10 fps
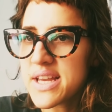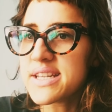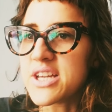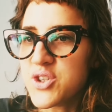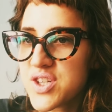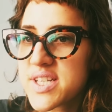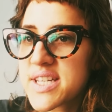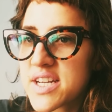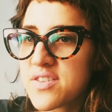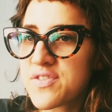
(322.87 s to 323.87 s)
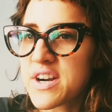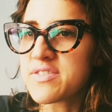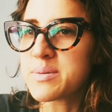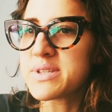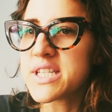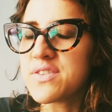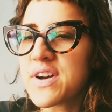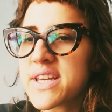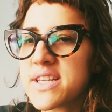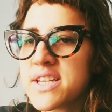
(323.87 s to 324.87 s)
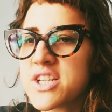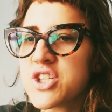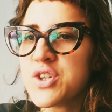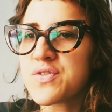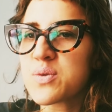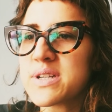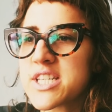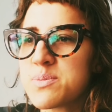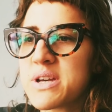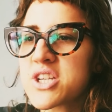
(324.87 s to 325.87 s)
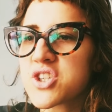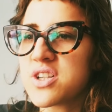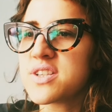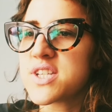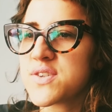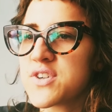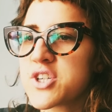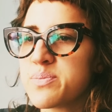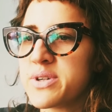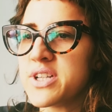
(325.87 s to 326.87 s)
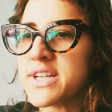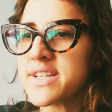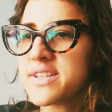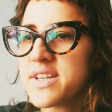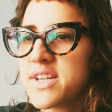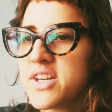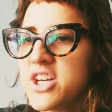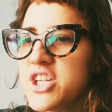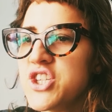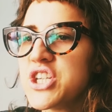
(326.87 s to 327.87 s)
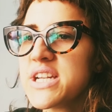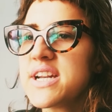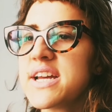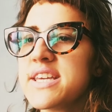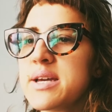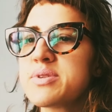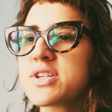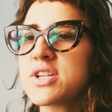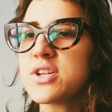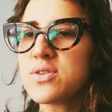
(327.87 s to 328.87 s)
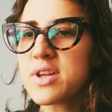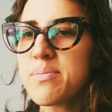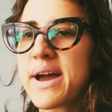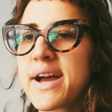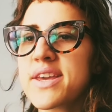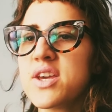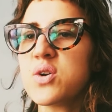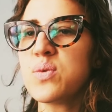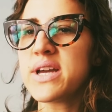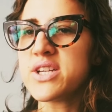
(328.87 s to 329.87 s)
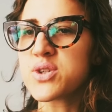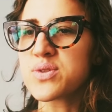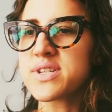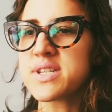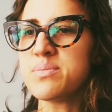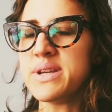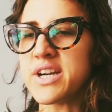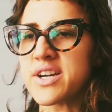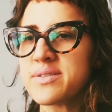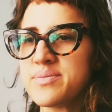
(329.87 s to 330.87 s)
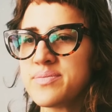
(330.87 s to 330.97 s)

Now you just stand in front of him, see if I can get a 2-for-1 special on this first bullet." Jean and I kept slowly backing away towards the beer.